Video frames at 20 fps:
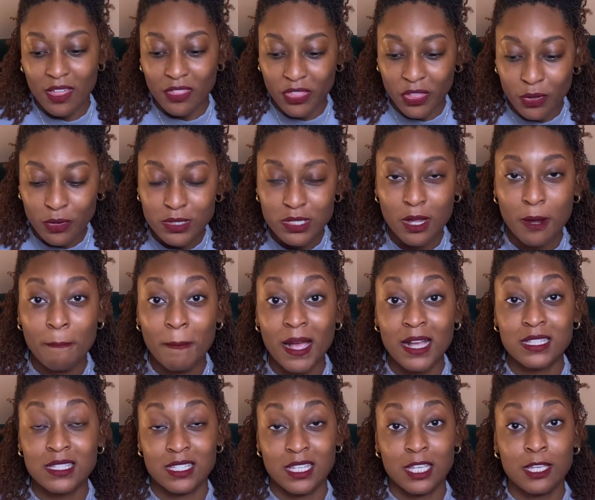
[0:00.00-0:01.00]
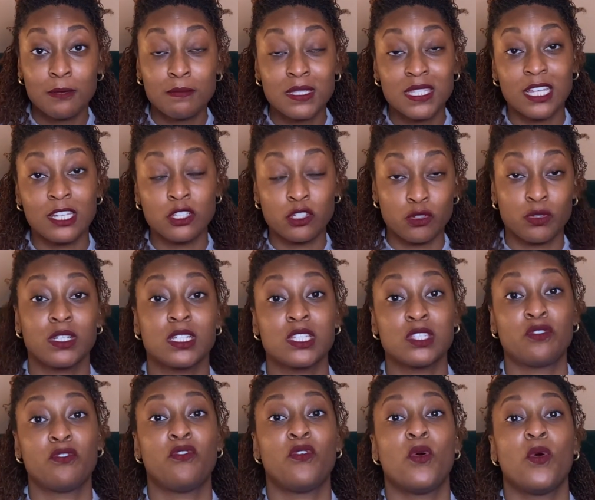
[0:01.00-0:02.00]
those are my tips and tricks
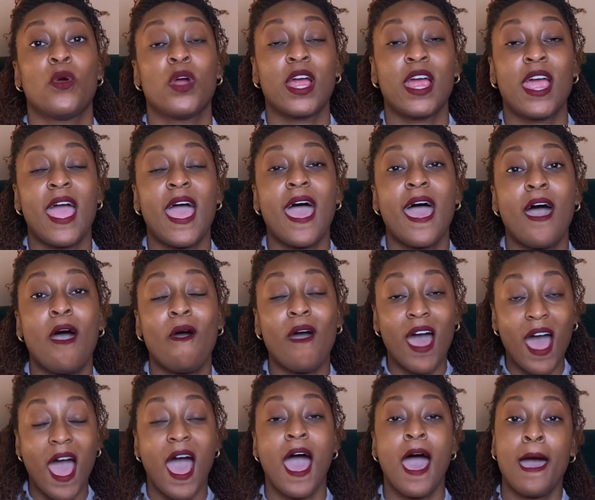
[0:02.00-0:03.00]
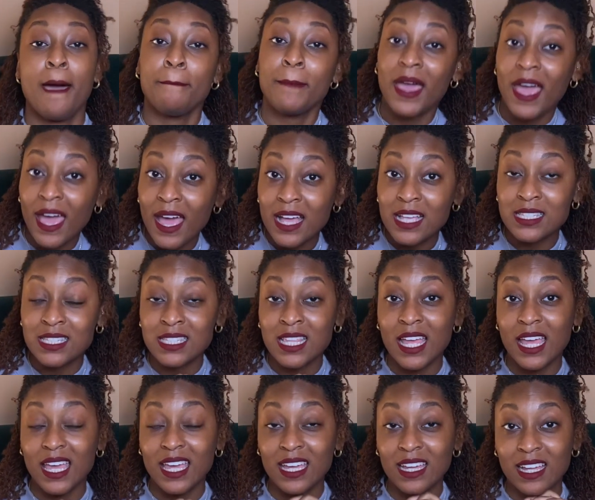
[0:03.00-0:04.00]
for how I passed
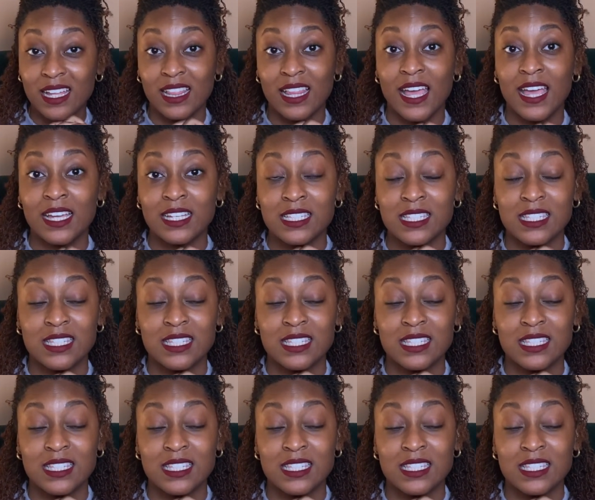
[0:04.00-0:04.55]
NCLEX.